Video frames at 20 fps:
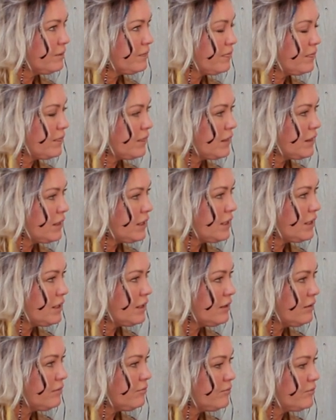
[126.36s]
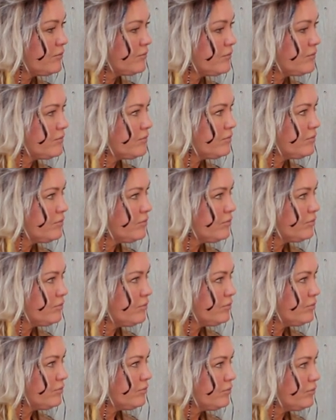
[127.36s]

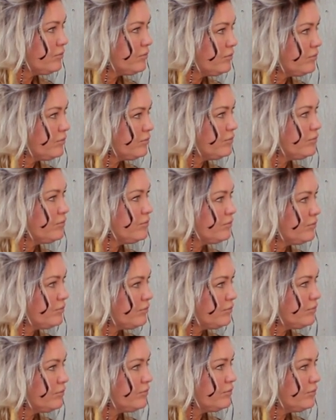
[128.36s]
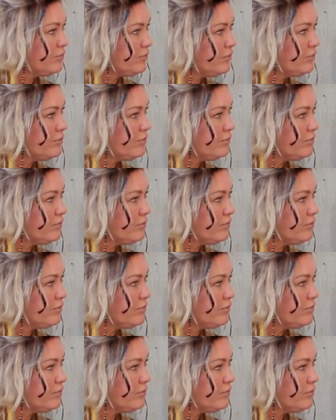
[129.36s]
[no speech]